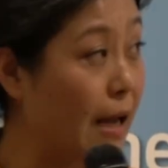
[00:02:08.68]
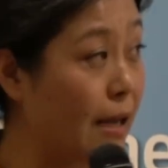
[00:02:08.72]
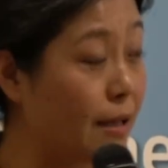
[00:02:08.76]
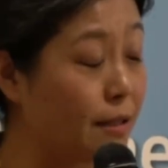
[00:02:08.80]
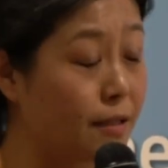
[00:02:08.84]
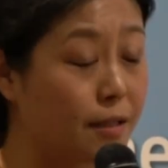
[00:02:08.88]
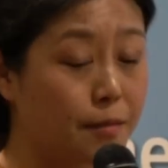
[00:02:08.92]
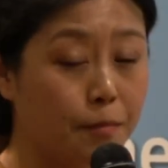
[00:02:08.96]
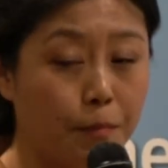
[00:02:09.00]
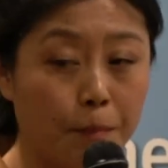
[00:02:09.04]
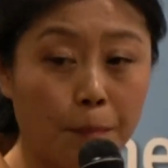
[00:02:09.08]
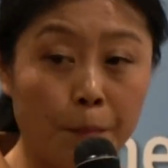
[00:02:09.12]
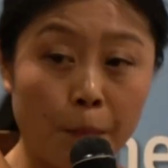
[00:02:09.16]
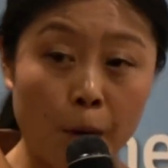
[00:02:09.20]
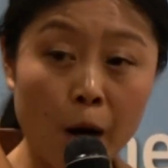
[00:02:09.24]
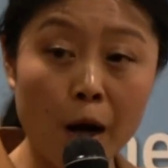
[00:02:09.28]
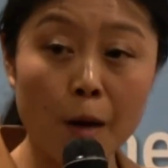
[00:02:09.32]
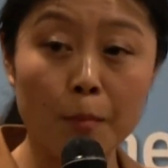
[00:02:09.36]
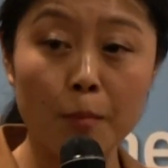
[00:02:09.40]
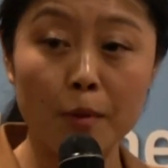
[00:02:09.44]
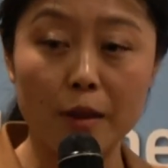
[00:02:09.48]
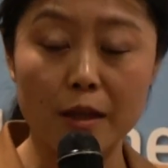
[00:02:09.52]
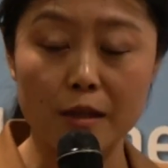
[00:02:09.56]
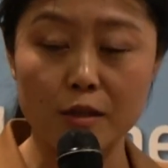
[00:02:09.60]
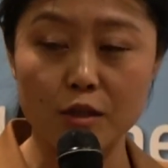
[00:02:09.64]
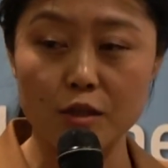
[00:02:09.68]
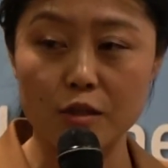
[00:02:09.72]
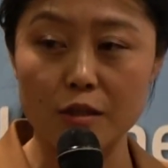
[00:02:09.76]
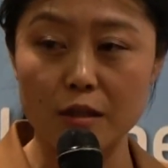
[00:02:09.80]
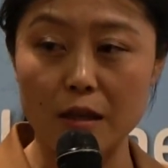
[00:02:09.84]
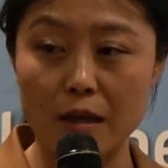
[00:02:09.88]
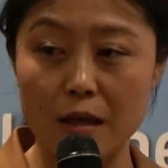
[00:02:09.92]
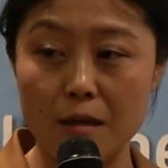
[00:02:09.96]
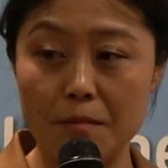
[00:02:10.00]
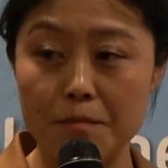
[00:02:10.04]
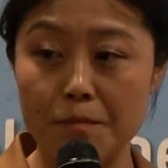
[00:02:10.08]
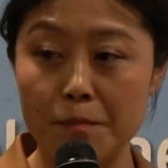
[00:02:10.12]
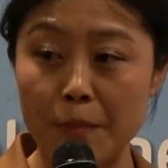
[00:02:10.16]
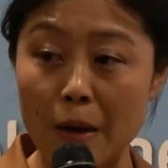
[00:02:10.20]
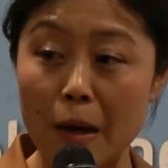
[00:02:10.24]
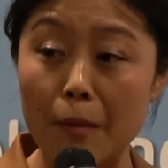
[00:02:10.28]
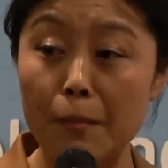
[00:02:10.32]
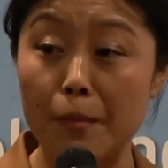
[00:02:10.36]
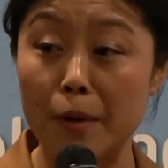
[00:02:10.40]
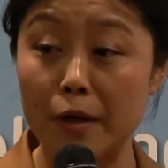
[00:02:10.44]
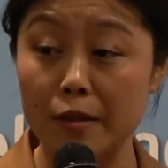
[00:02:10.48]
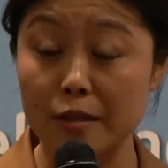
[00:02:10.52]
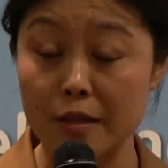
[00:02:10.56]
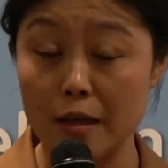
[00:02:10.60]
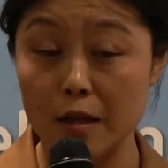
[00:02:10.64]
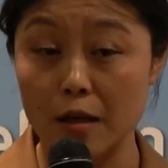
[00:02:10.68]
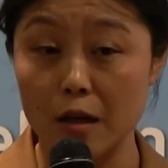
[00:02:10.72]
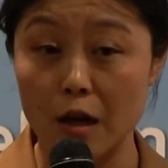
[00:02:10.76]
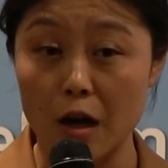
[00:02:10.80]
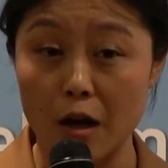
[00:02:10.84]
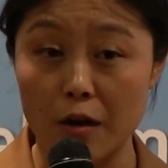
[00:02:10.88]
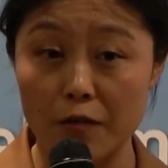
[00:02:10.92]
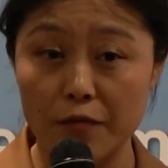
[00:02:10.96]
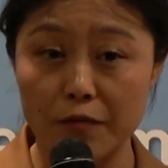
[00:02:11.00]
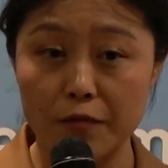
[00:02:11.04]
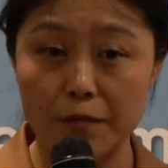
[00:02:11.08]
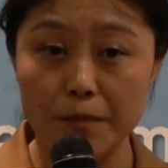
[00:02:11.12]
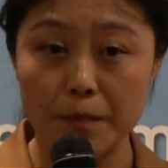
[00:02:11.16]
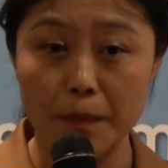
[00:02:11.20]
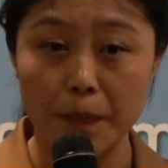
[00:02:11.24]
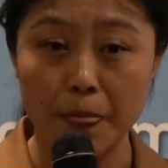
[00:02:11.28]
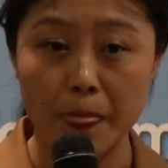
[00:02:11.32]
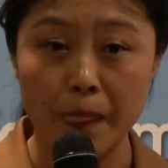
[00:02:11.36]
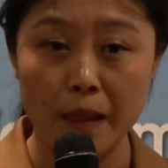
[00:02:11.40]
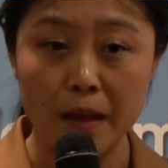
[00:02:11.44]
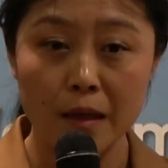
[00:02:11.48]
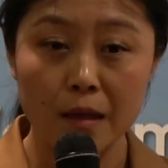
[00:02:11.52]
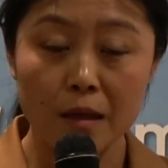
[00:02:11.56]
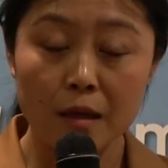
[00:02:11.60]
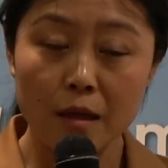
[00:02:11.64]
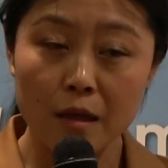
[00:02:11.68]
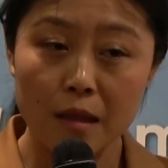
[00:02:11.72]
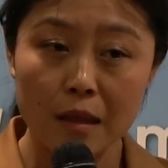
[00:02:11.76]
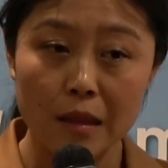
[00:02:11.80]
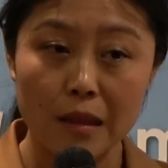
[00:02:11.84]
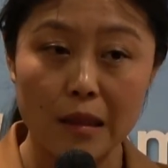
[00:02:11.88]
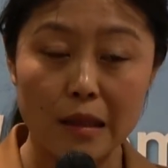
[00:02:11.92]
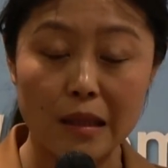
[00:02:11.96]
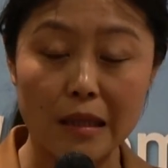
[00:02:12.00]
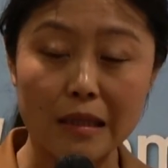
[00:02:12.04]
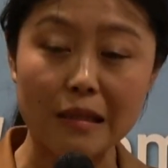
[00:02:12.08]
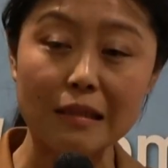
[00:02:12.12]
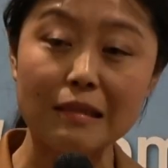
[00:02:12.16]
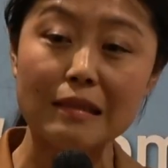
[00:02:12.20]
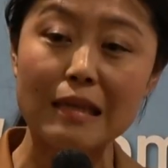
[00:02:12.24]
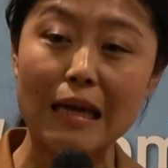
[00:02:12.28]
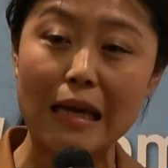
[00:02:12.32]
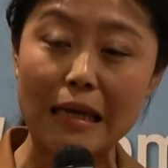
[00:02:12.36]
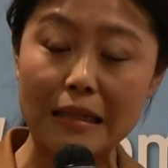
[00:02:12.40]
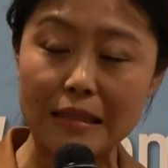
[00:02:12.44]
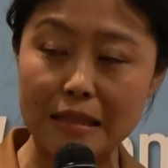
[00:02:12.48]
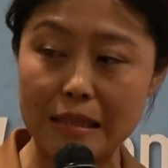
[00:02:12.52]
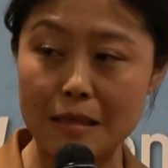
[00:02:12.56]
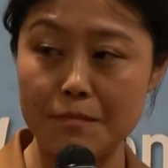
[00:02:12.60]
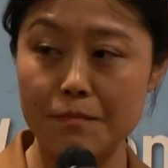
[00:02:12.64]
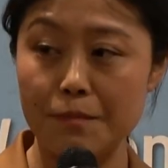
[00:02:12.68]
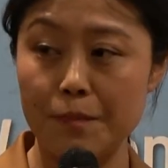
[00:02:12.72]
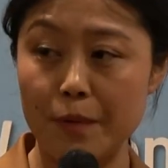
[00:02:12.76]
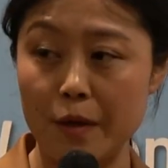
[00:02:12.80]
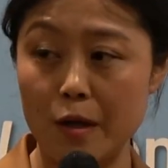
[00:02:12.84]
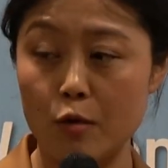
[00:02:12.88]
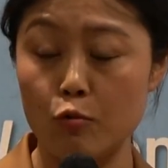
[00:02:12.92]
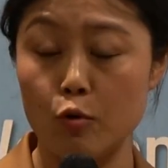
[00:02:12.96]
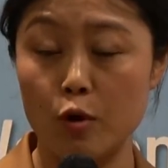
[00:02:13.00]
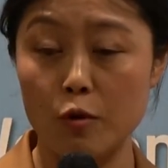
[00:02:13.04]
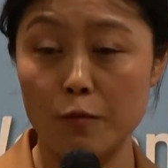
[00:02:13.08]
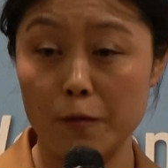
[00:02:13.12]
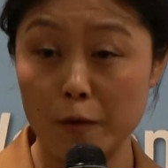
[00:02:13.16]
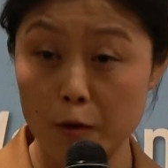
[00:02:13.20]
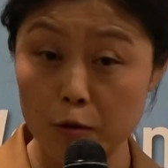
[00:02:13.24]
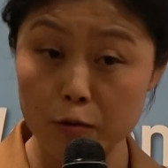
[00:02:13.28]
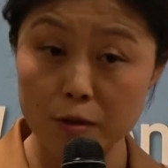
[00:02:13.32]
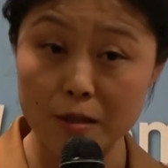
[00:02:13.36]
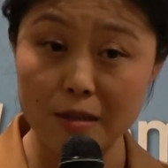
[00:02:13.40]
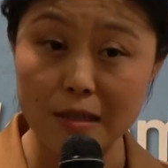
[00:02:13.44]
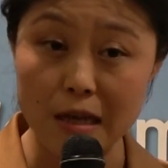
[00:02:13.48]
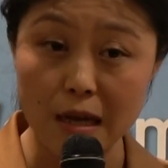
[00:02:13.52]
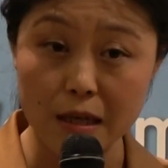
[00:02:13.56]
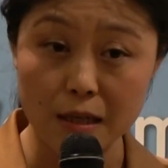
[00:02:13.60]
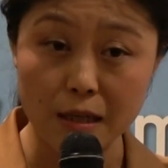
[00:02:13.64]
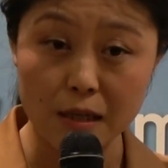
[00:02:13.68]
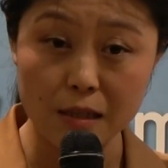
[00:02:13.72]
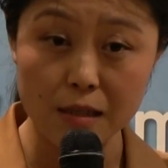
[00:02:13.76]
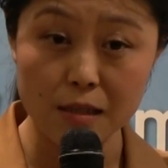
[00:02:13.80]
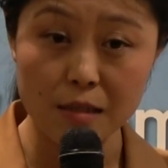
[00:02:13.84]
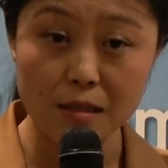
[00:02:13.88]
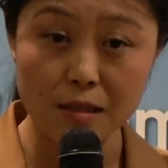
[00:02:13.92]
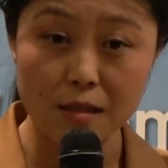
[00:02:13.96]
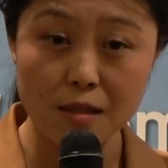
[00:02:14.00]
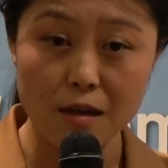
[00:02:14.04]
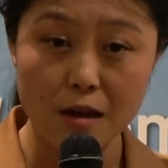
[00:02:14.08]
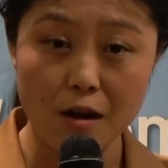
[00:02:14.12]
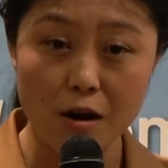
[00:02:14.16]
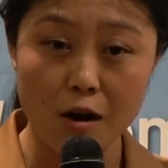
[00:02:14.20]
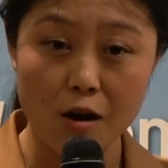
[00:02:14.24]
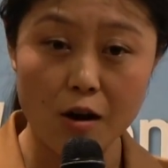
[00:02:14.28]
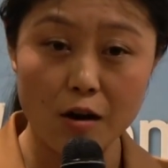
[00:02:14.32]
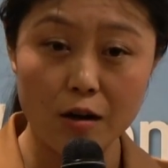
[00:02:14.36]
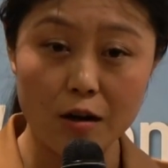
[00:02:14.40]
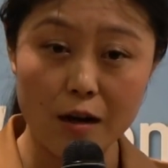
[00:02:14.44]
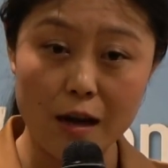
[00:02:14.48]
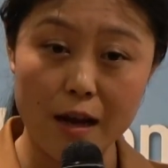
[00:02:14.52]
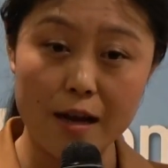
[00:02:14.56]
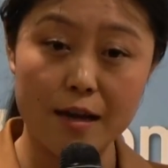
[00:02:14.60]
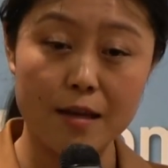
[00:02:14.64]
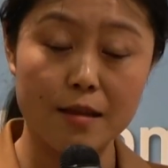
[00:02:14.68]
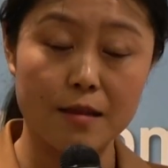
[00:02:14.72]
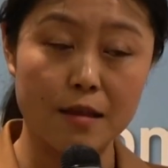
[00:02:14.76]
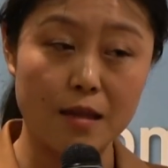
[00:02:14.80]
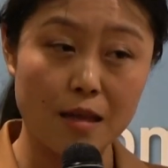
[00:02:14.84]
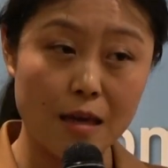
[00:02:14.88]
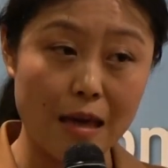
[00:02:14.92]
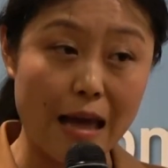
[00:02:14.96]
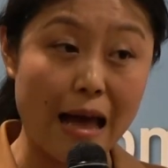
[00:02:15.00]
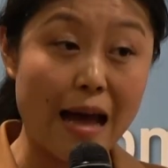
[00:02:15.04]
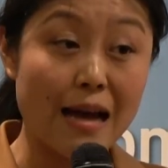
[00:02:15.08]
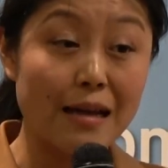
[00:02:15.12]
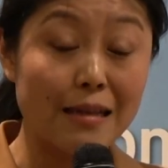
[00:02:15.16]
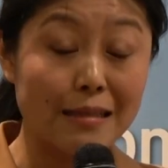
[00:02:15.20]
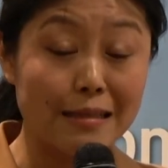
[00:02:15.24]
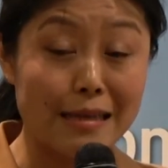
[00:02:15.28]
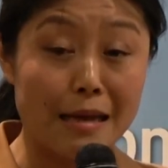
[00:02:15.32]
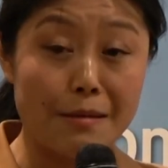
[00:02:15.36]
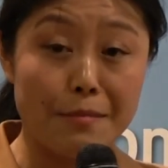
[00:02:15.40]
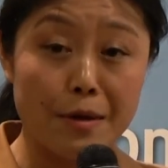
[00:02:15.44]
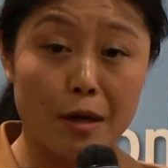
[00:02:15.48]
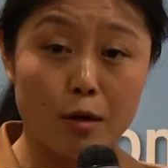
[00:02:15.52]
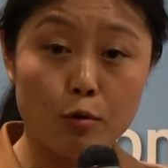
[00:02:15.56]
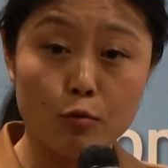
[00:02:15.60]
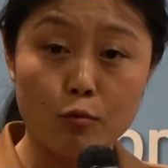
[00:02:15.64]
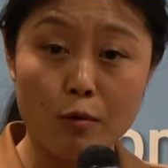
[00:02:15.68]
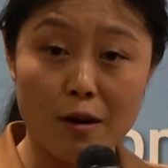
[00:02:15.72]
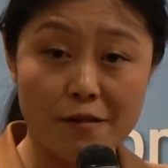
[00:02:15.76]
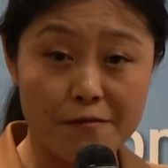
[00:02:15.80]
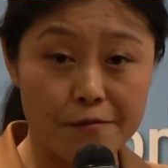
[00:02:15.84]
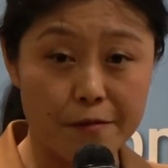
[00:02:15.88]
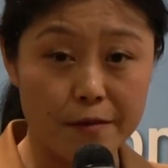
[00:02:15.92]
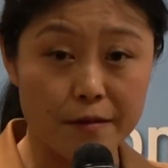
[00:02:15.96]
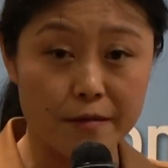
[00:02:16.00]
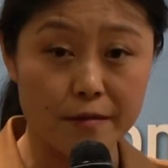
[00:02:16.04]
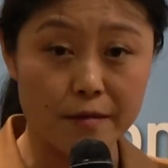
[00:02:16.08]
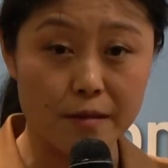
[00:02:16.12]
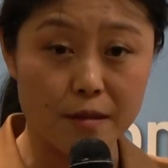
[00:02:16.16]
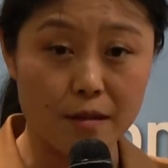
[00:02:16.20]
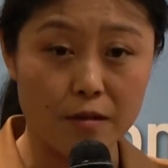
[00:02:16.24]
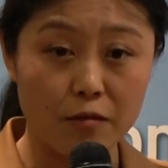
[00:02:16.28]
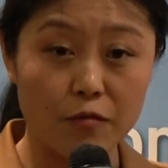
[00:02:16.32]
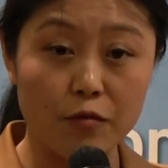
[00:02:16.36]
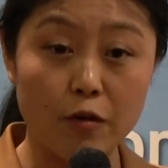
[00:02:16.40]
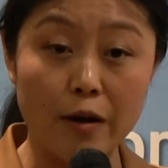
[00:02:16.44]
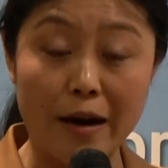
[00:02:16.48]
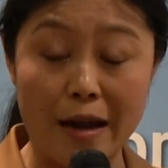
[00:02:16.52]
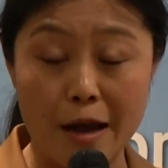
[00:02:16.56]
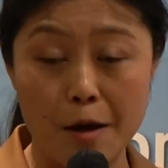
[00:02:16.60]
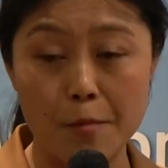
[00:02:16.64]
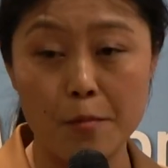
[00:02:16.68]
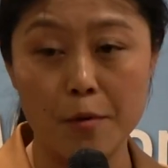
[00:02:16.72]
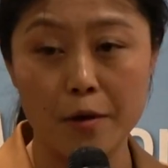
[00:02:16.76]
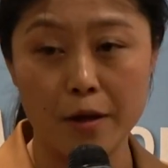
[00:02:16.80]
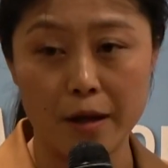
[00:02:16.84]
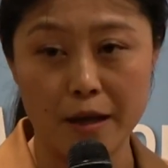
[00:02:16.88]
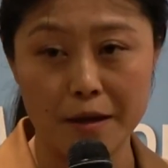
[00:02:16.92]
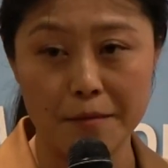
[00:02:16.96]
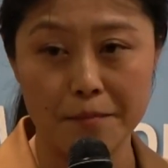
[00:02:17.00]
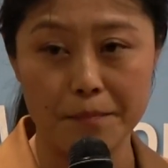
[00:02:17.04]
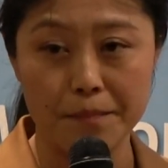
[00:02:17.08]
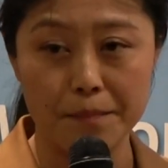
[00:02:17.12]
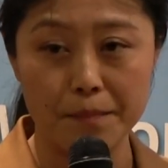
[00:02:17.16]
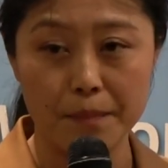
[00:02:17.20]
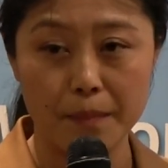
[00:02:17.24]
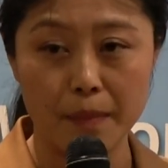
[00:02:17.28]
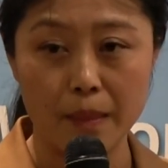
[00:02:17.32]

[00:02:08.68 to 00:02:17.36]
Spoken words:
has published in PubMed.gov. These 18 peer-reviewed studies are like the academic reference for Hamilton.